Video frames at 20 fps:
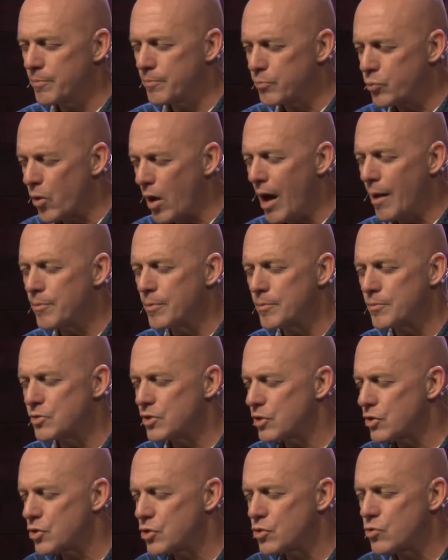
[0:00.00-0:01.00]
problems
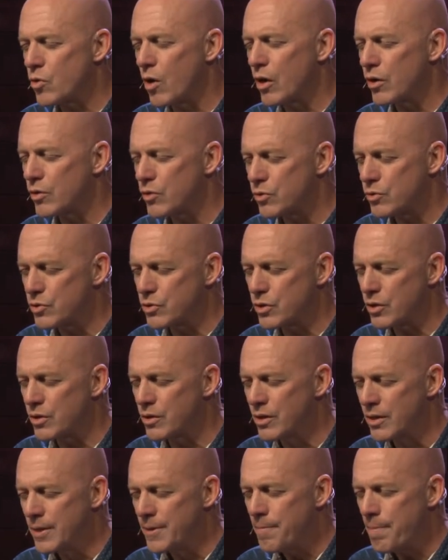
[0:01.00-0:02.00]
and struggles and
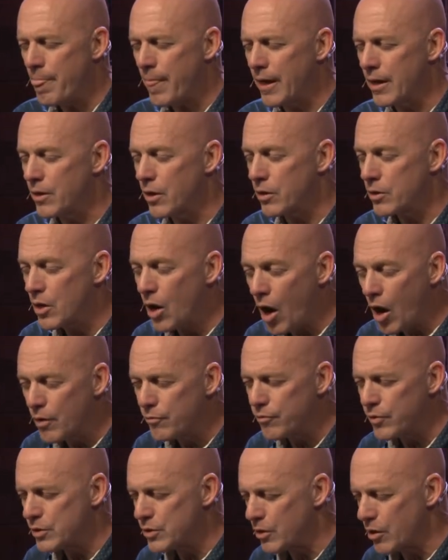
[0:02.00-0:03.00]
our
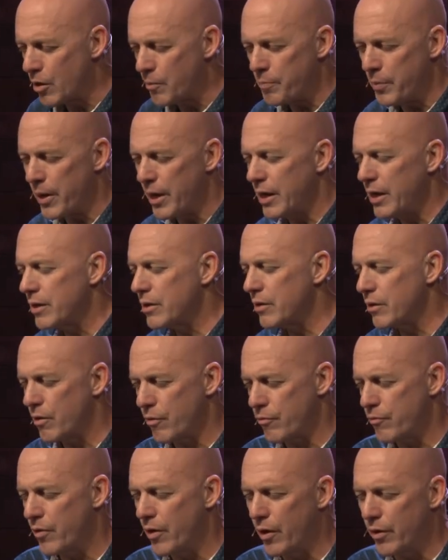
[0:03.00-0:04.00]
conflict and our pain and our
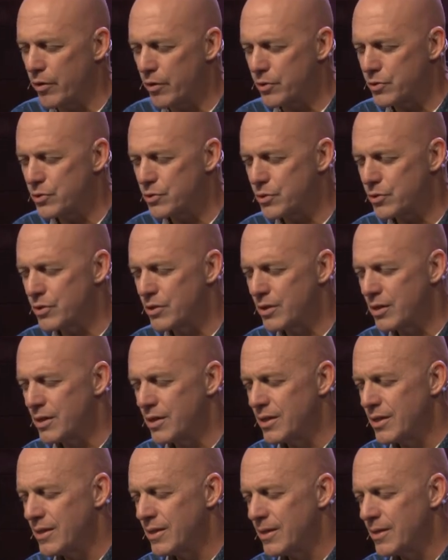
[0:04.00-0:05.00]
failures?
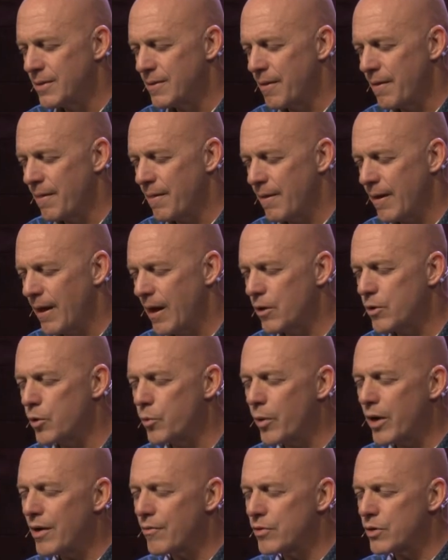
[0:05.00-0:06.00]
How could
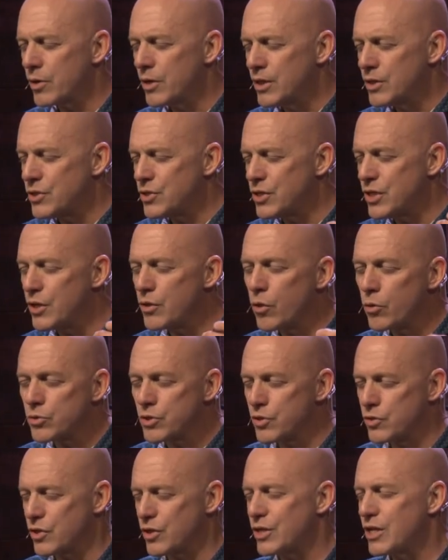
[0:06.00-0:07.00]
we ever see those
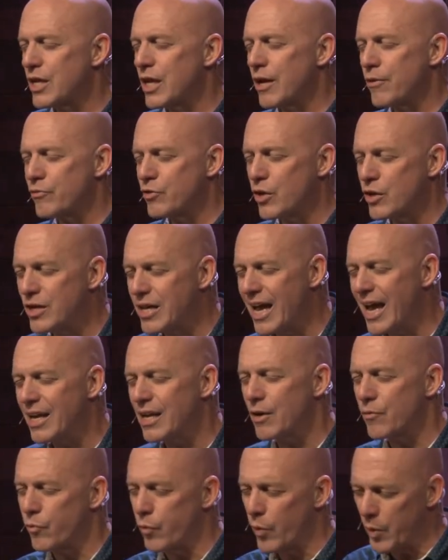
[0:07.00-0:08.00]
as a gift? And yet,
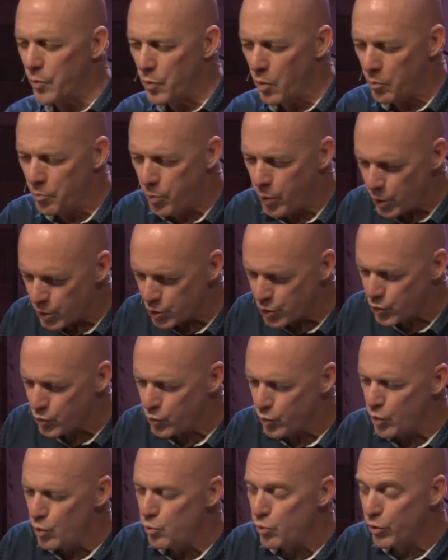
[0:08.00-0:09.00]
if we will push
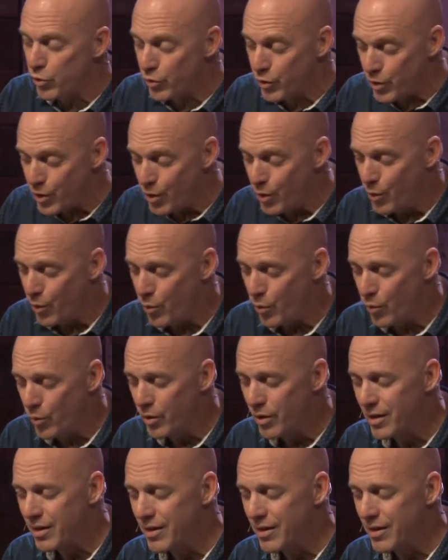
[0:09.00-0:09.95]
through with you,